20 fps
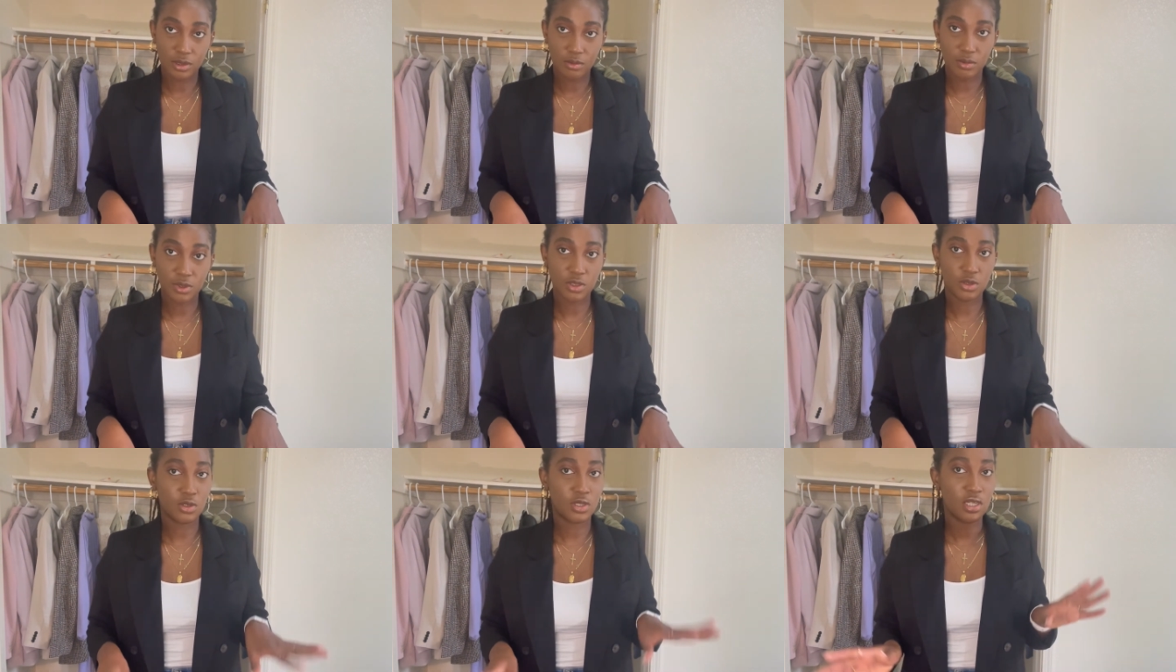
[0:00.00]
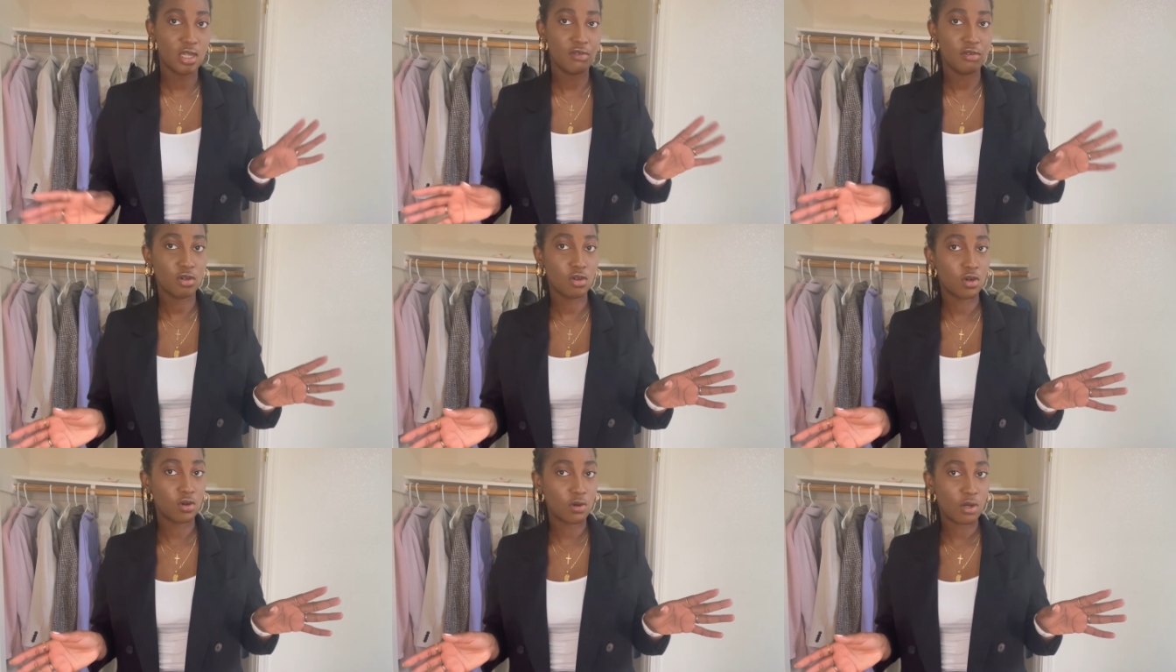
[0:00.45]
but you can never
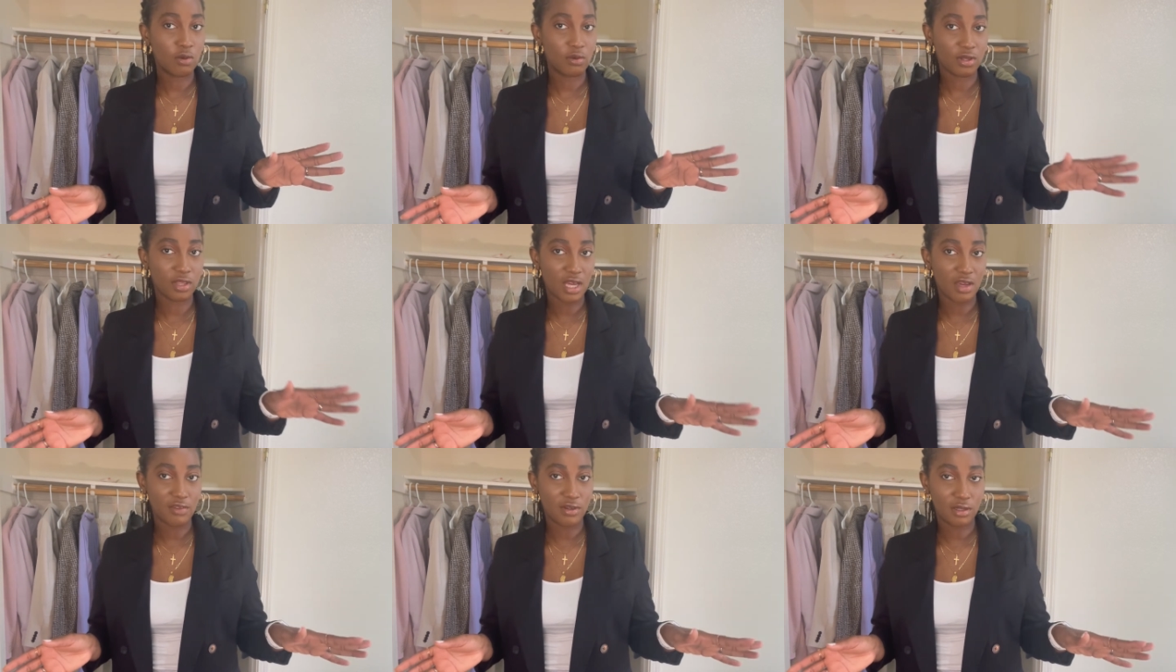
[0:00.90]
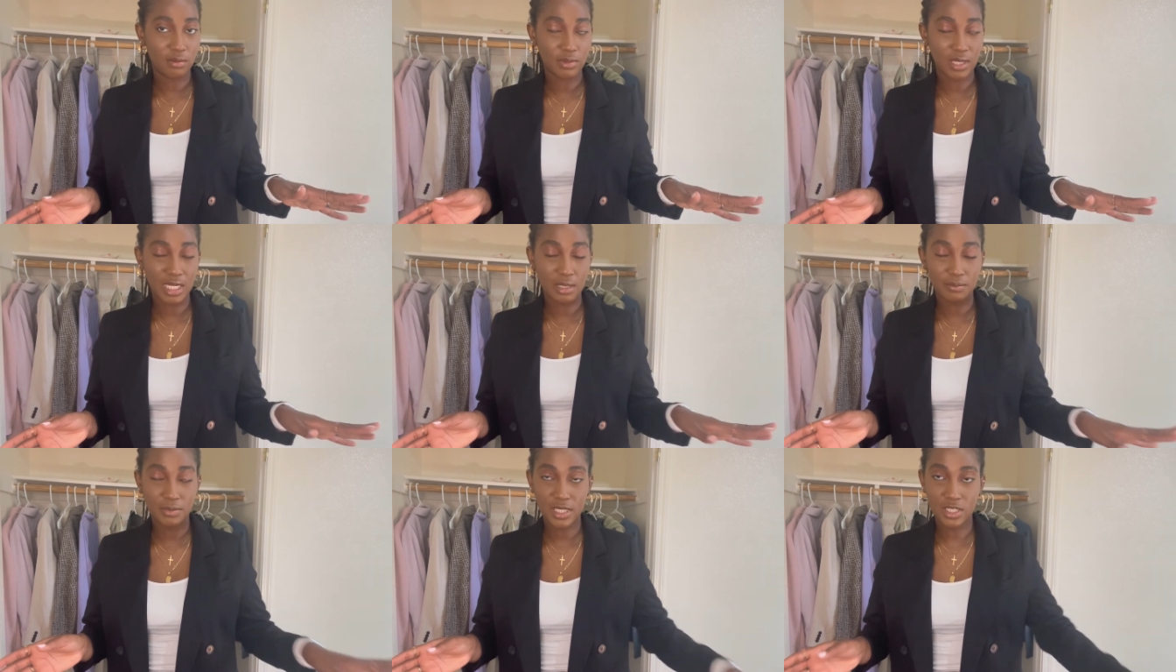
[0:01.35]
go wrong with having a black
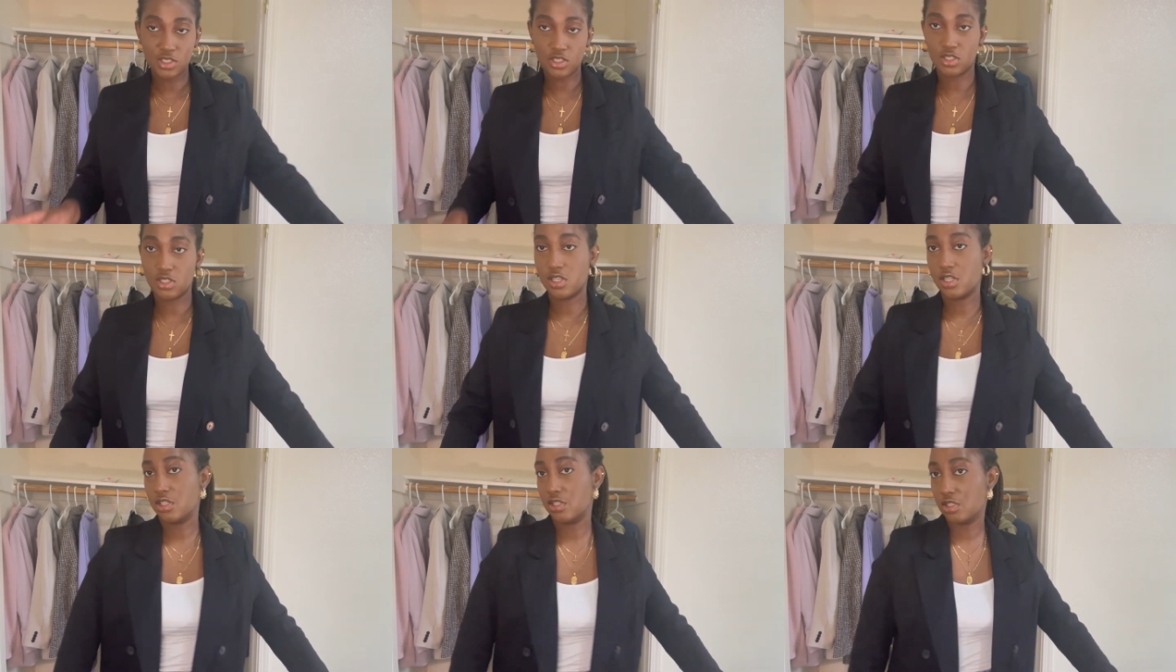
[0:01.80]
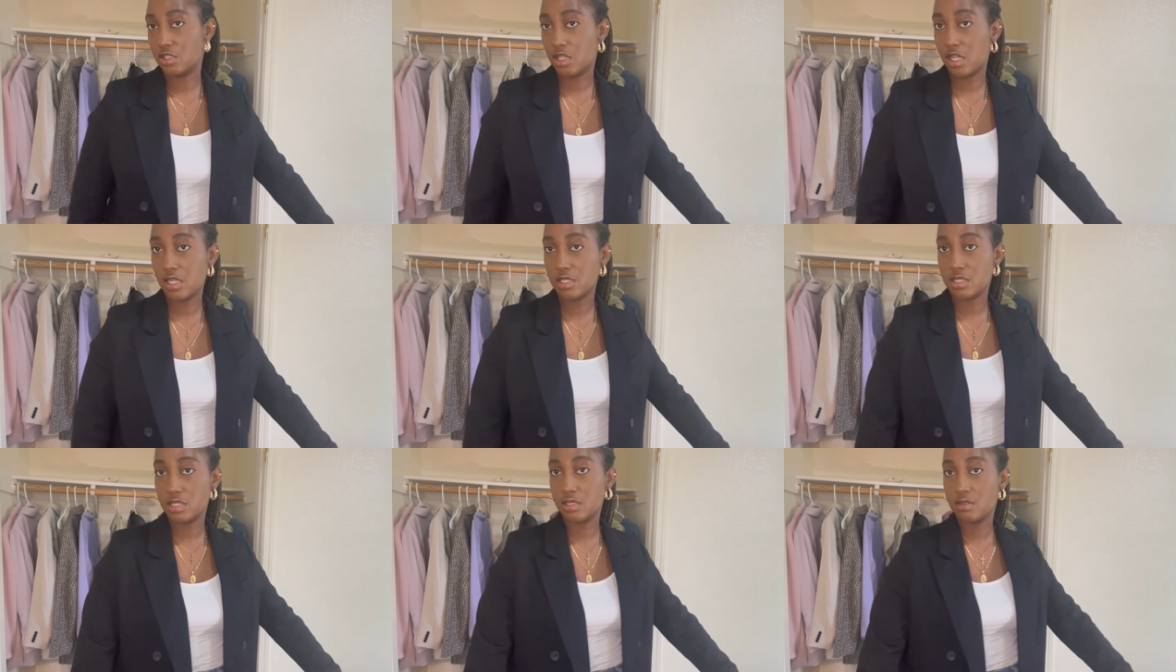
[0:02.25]
blazer in your
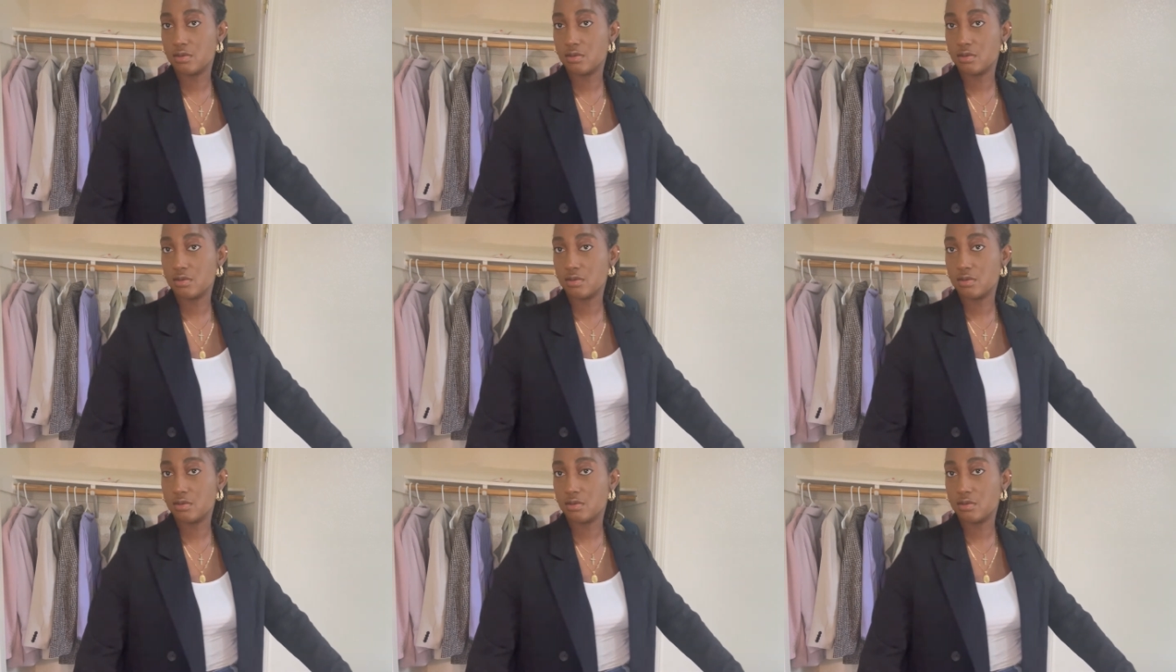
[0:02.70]
closet.